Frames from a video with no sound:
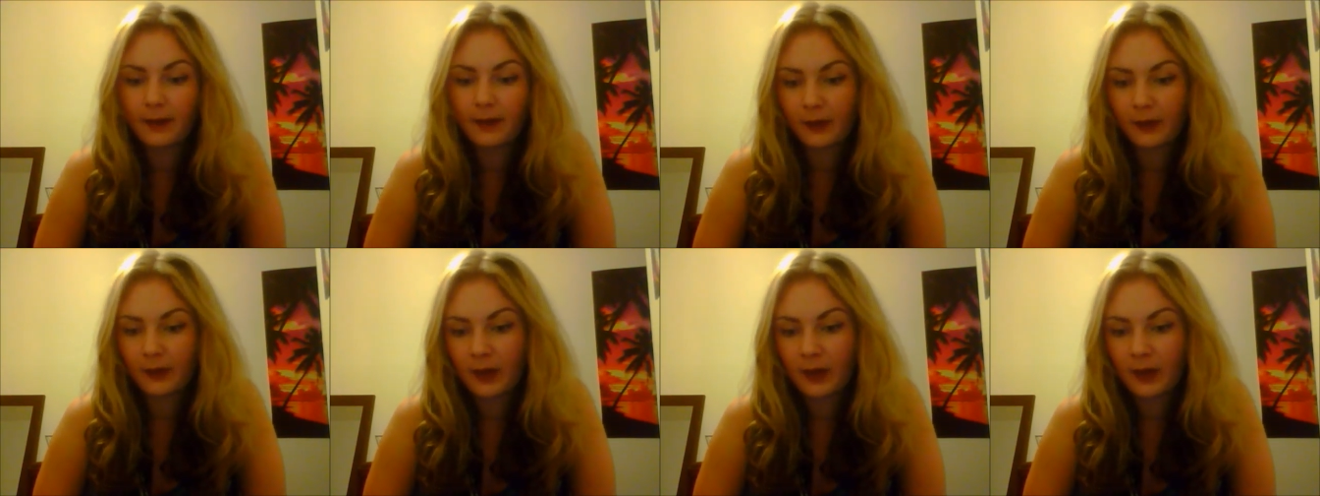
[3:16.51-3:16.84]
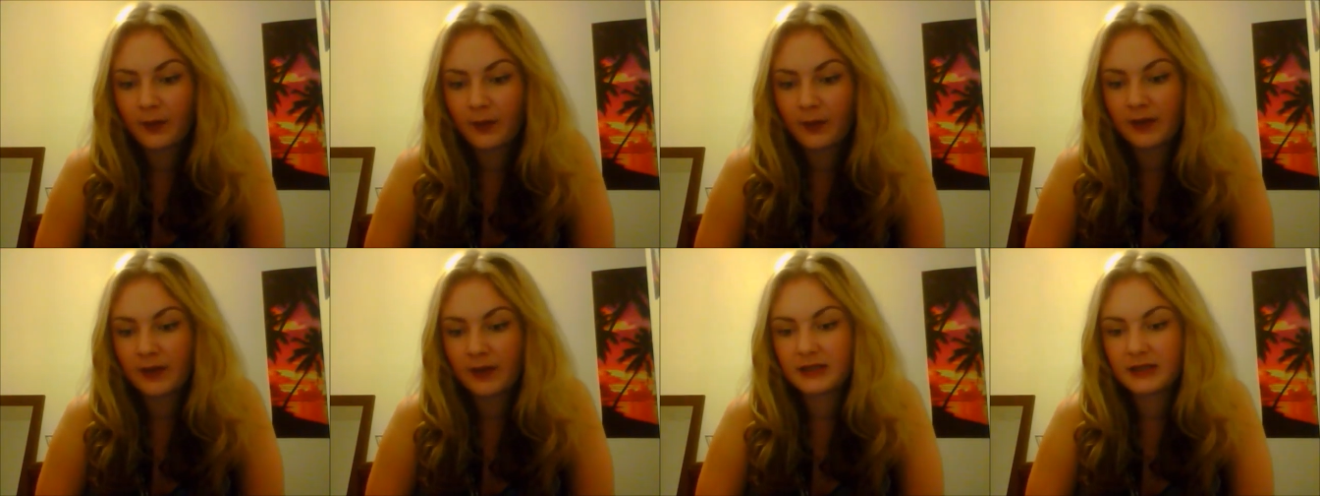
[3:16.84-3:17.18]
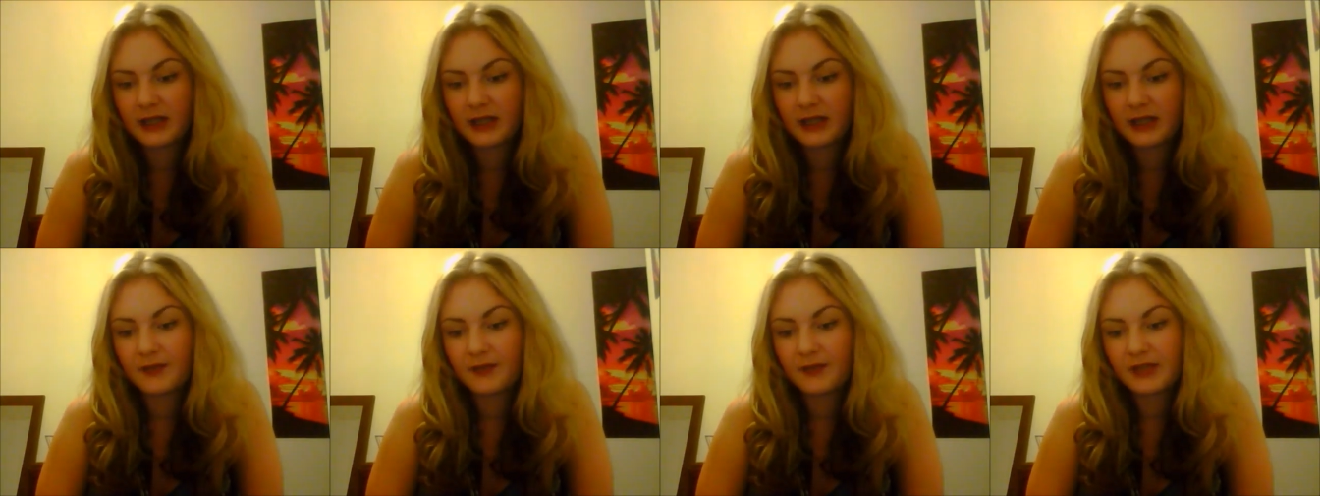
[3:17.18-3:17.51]
The quote was,
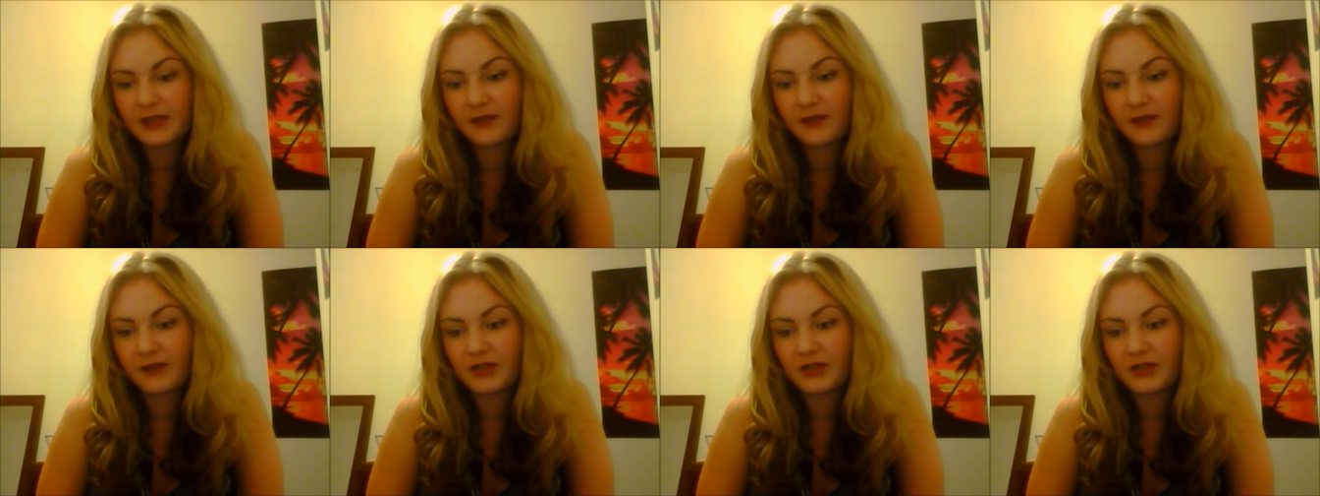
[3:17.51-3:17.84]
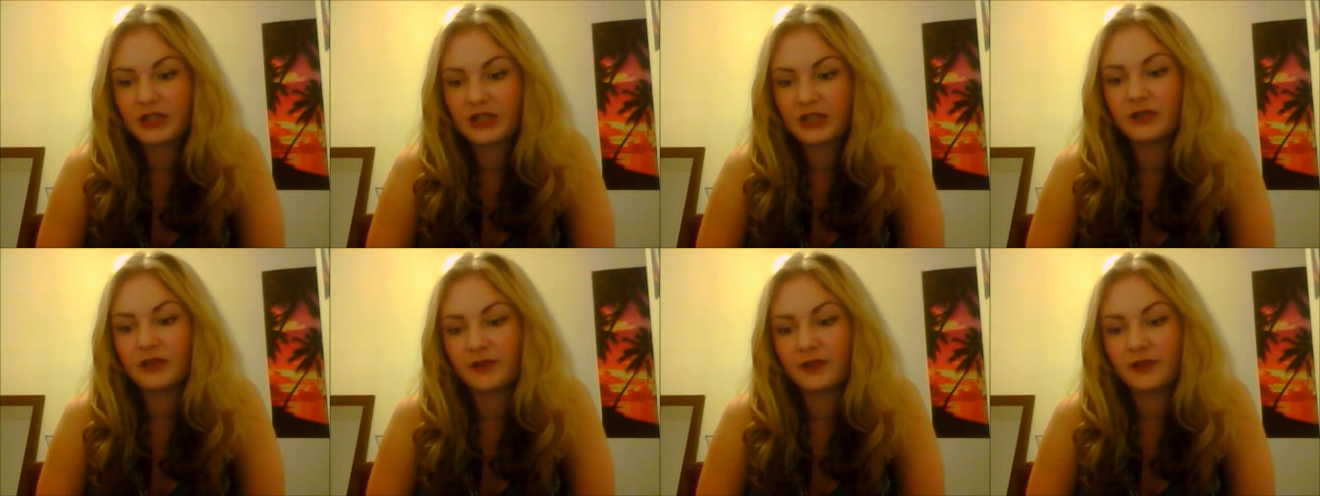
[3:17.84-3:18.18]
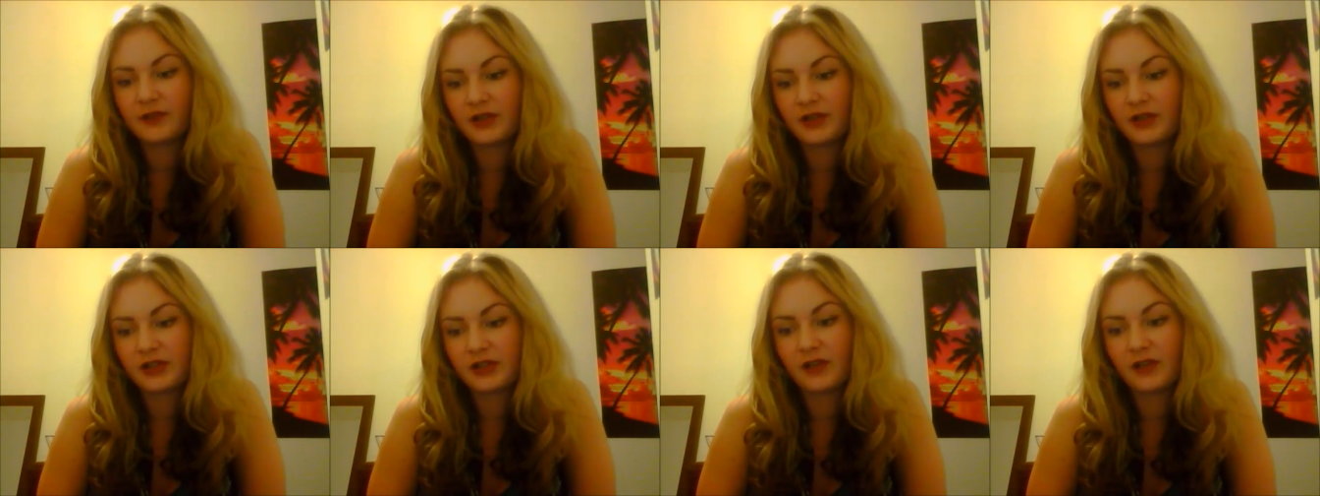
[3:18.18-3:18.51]
"GIFs have the
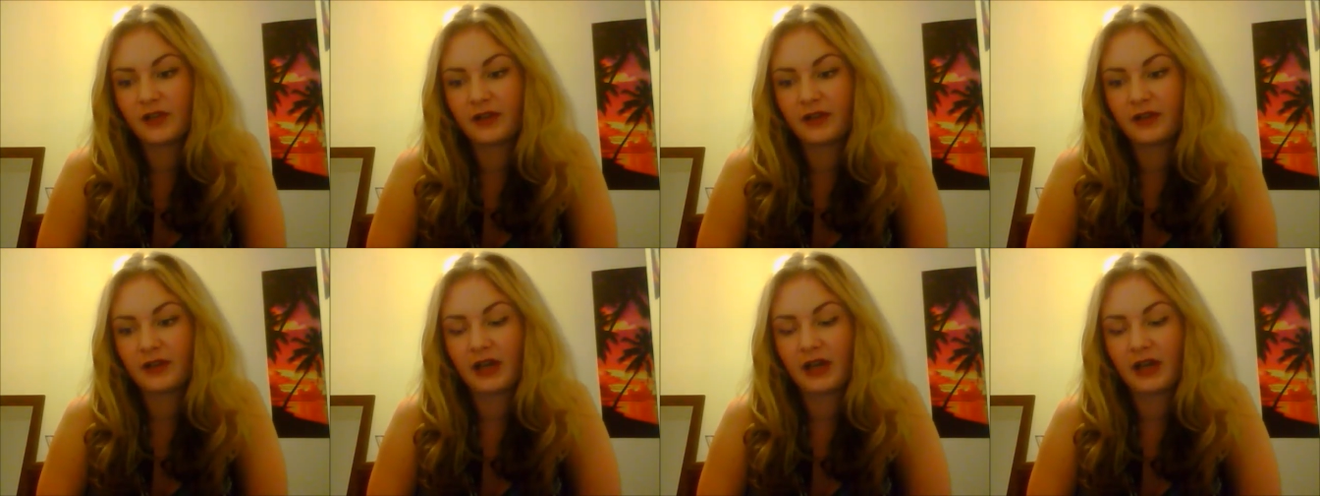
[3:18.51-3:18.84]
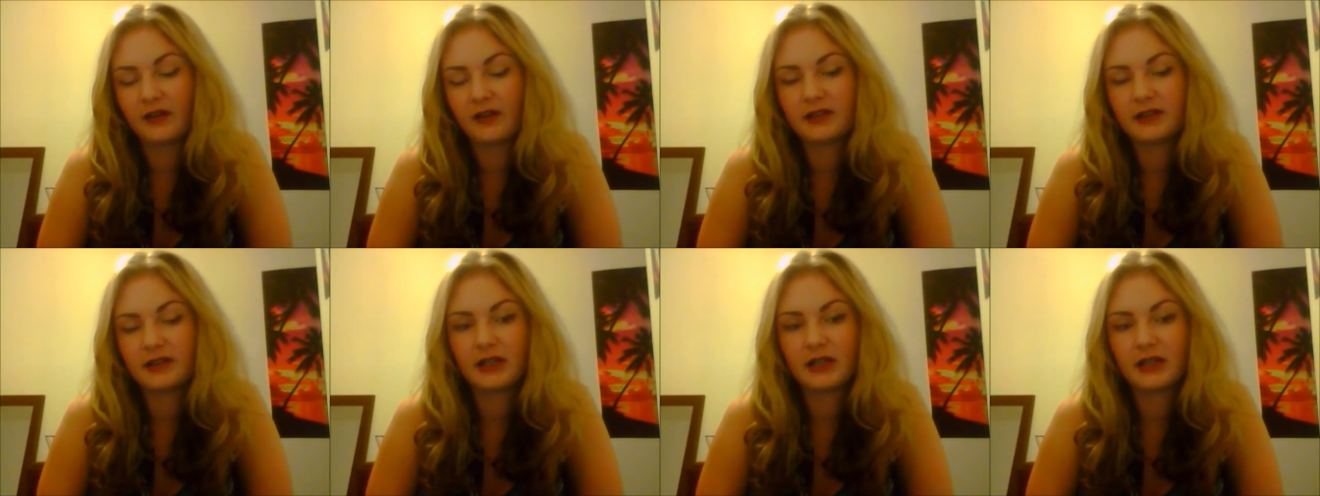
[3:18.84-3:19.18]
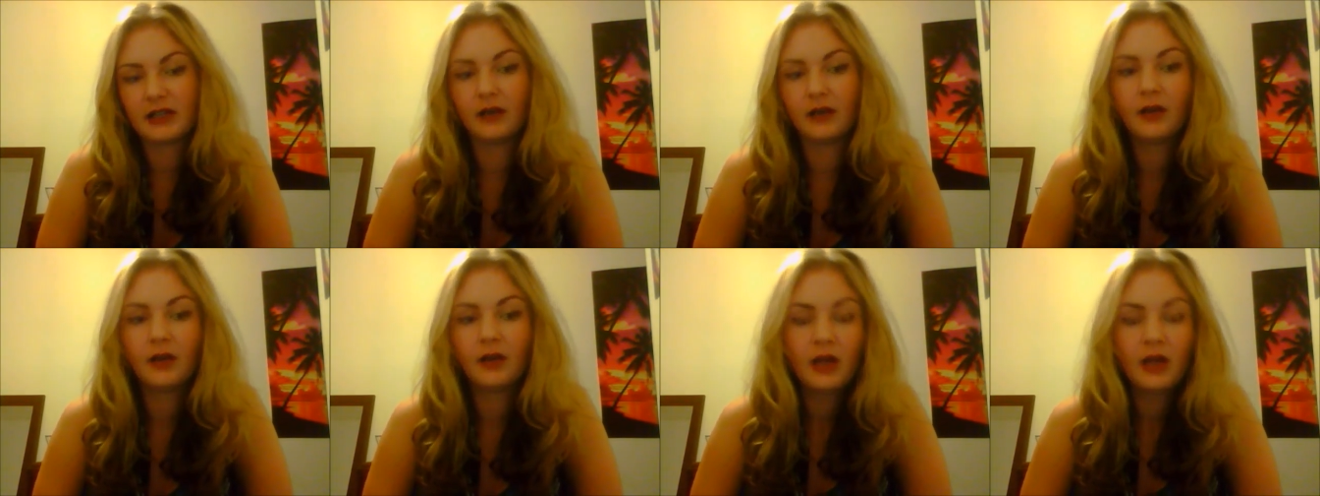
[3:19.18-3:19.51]
cheerfulness of a
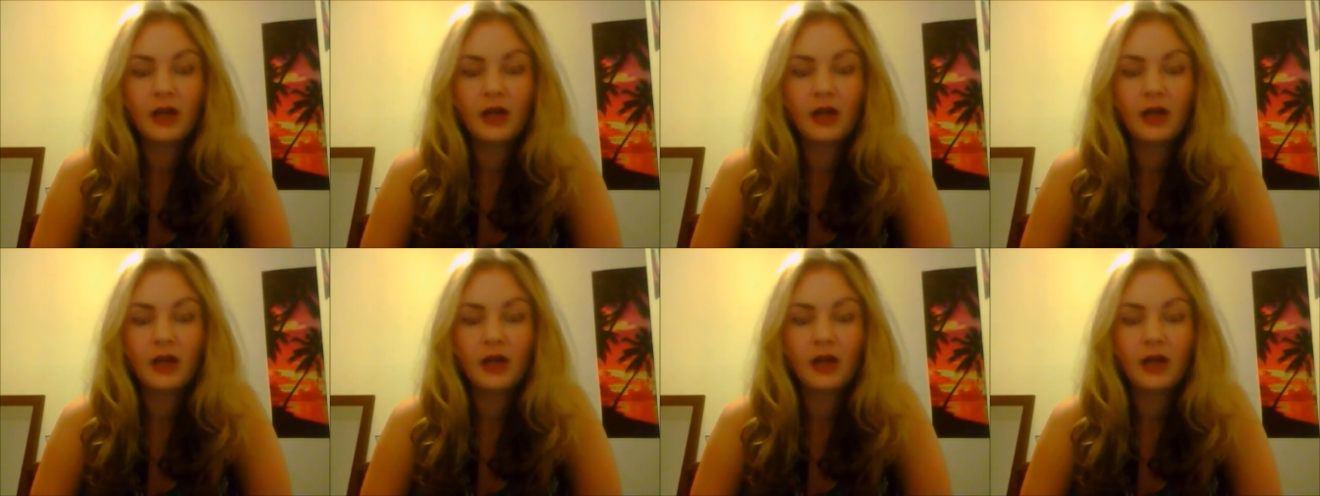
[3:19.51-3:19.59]
carousel."